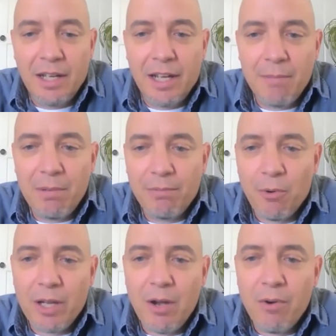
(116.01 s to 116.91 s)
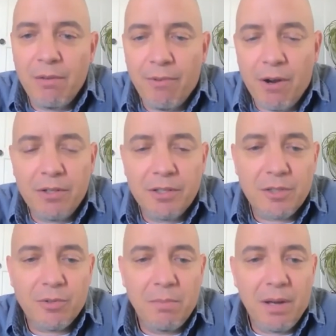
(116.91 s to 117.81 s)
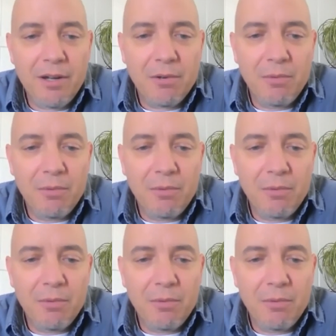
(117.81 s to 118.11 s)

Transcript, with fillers: And before we go any farther, just a reminder,